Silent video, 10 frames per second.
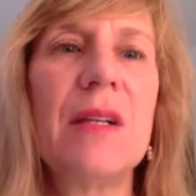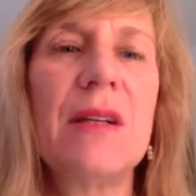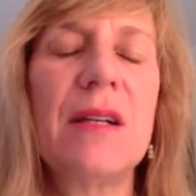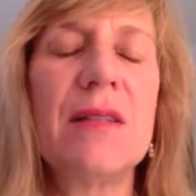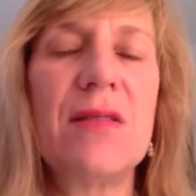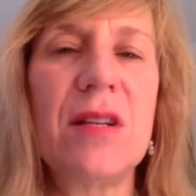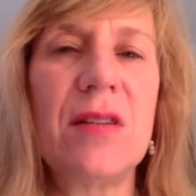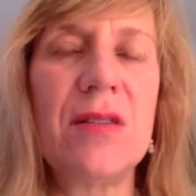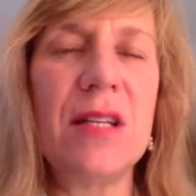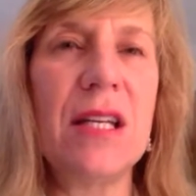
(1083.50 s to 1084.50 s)

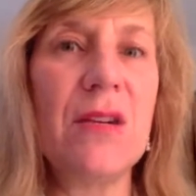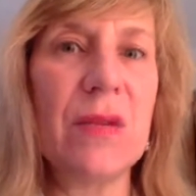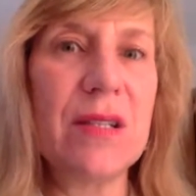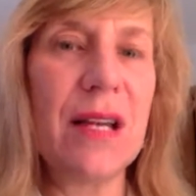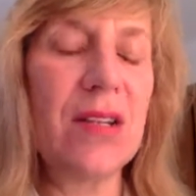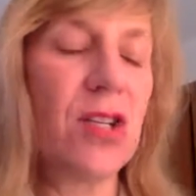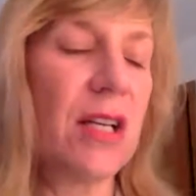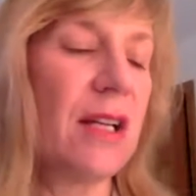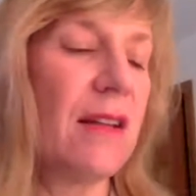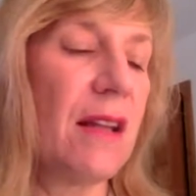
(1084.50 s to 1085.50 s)
considers EU
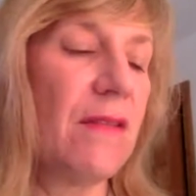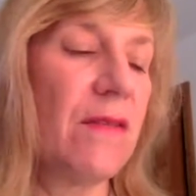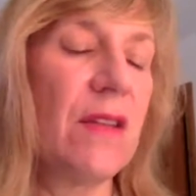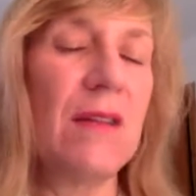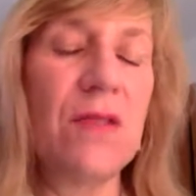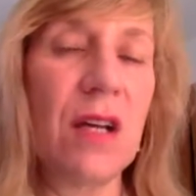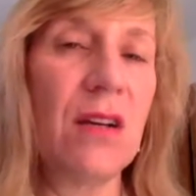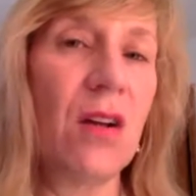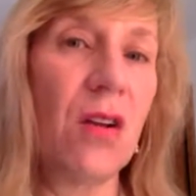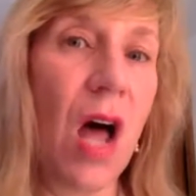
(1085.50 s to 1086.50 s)
accession, and they've
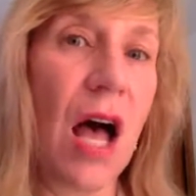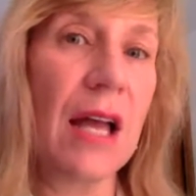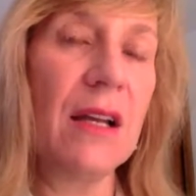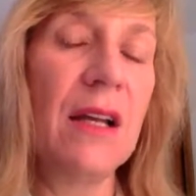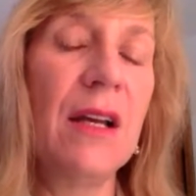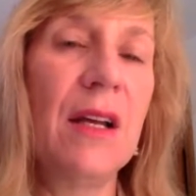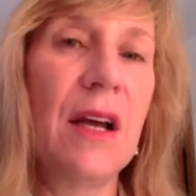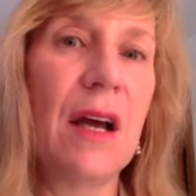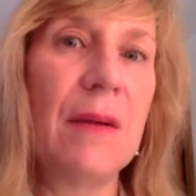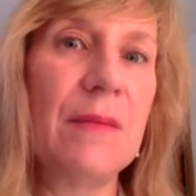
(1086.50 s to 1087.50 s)
done a lot
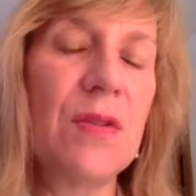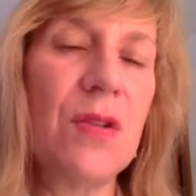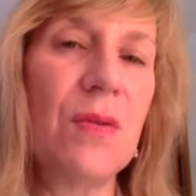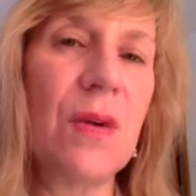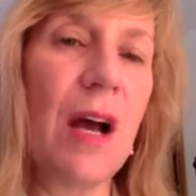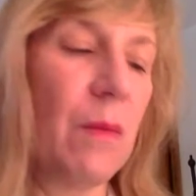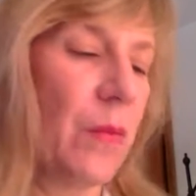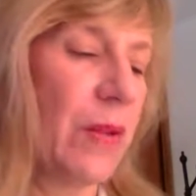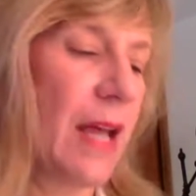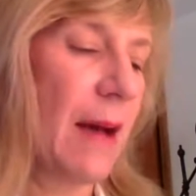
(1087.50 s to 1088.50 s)
to help
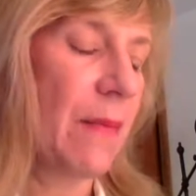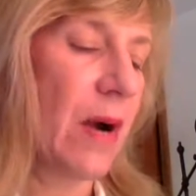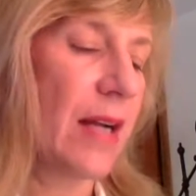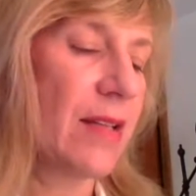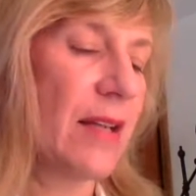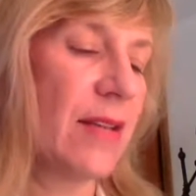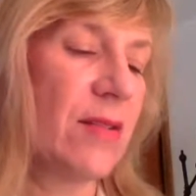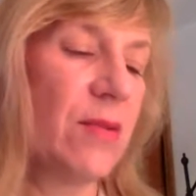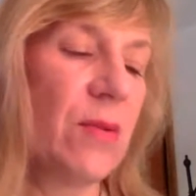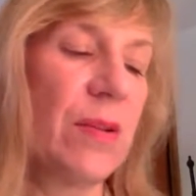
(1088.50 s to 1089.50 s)
with that process
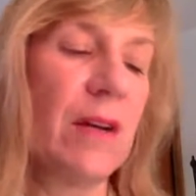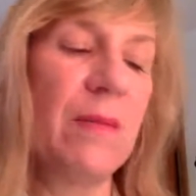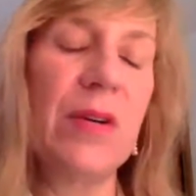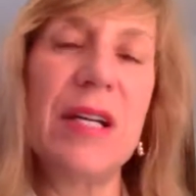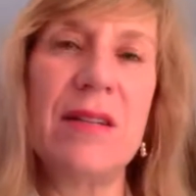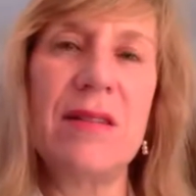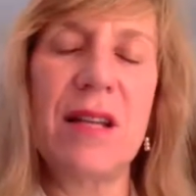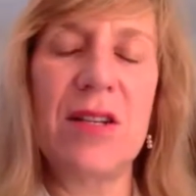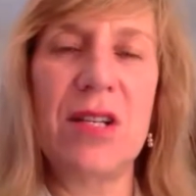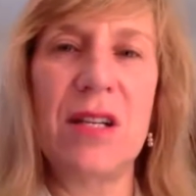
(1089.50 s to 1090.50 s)
through their
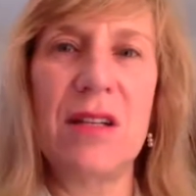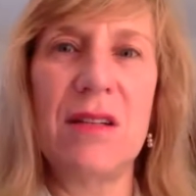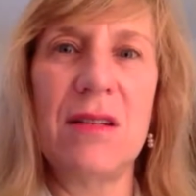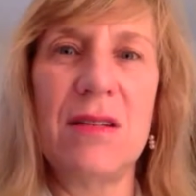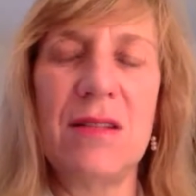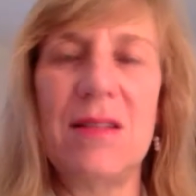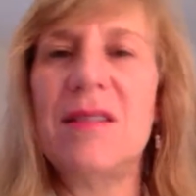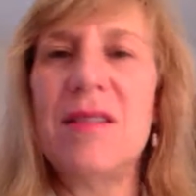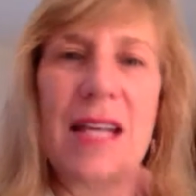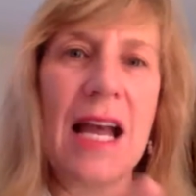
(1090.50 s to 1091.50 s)
pre-accession
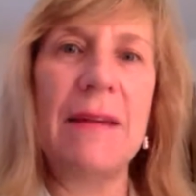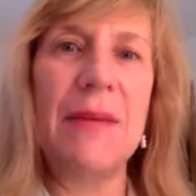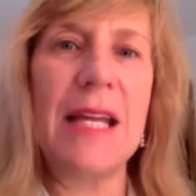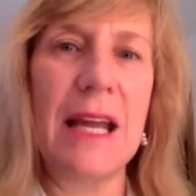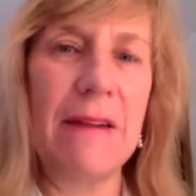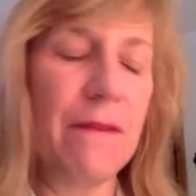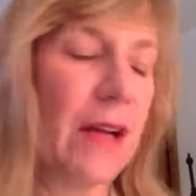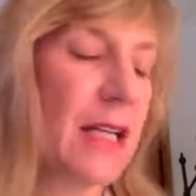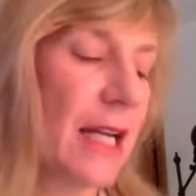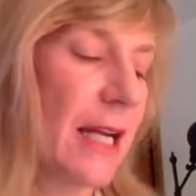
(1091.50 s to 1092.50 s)
assistance, the IPA
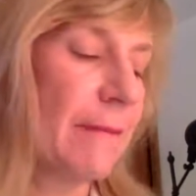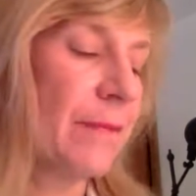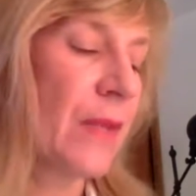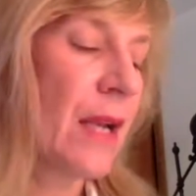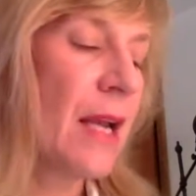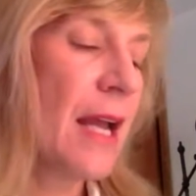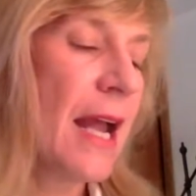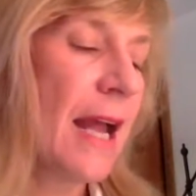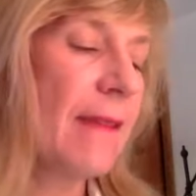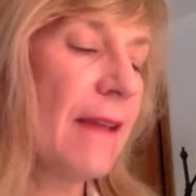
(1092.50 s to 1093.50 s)
funding.
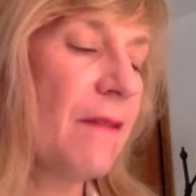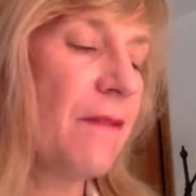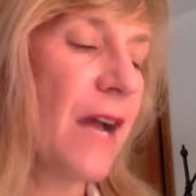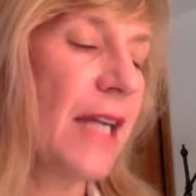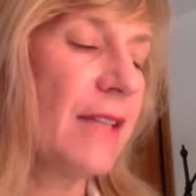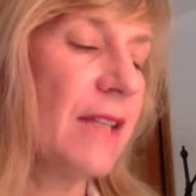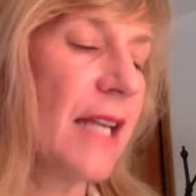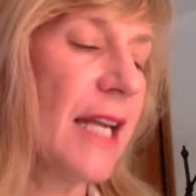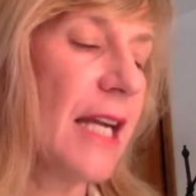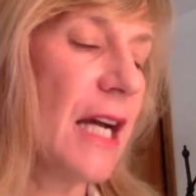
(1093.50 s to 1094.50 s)
And then
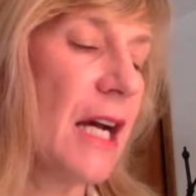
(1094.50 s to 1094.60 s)
finally,